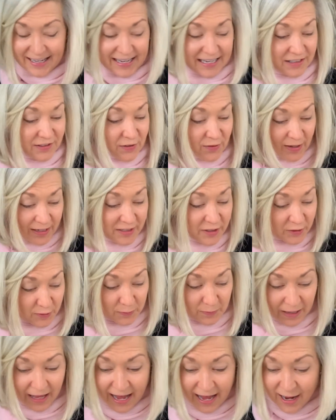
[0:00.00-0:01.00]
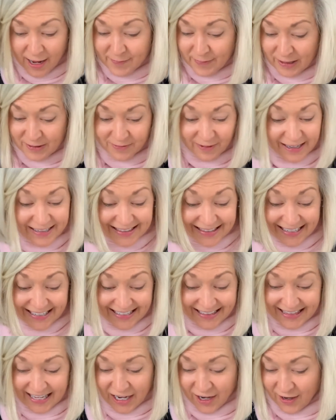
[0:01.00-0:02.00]
And so I just, I mean, right then
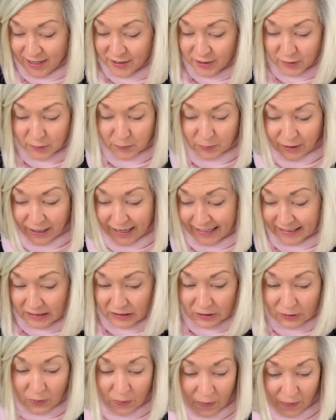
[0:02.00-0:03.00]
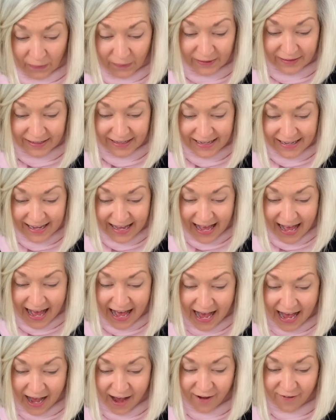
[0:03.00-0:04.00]
and there, I just prayed, Lord,
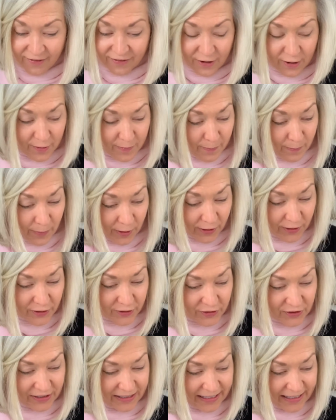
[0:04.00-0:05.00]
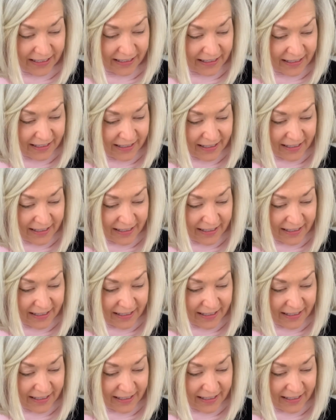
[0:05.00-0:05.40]
have mercy.